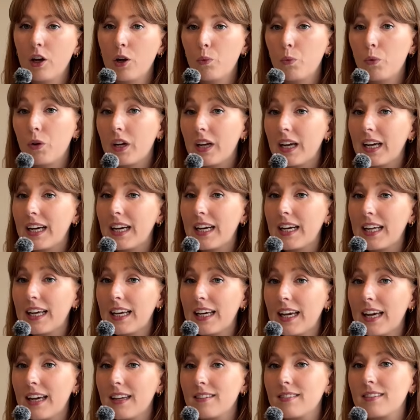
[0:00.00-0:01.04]
Would I knit it
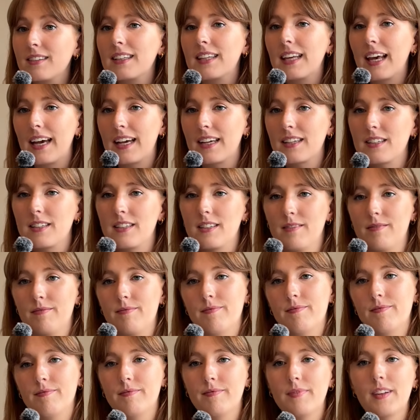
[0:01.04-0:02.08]
again? Yes.
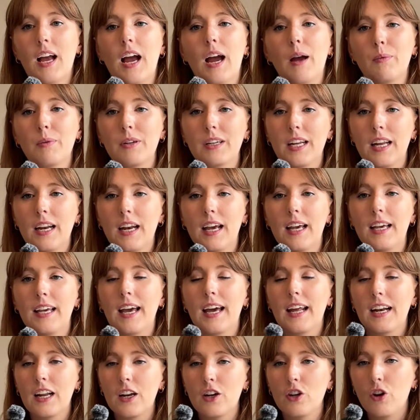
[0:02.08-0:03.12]
I would knit it
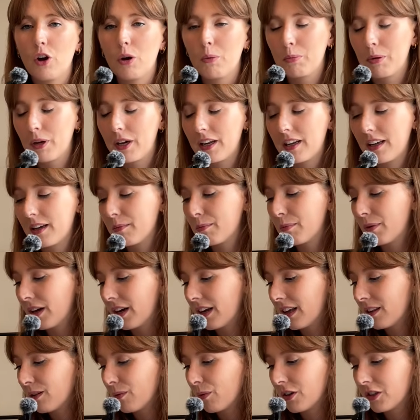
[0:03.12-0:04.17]
again and not put it
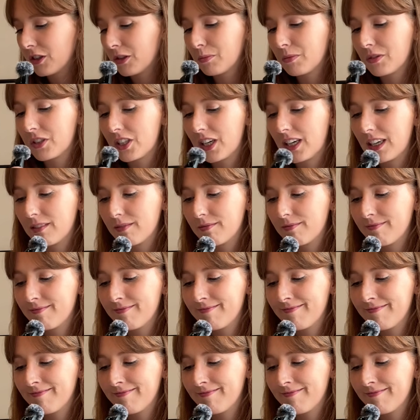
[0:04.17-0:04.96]
in the washing machine.